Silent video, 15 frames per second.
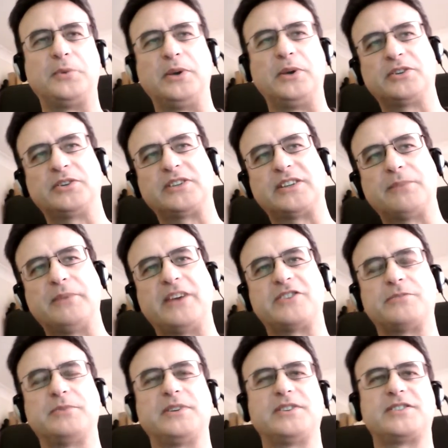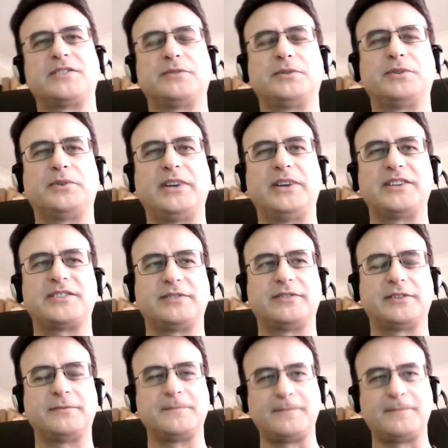we looked at the measurements and all the rest of it,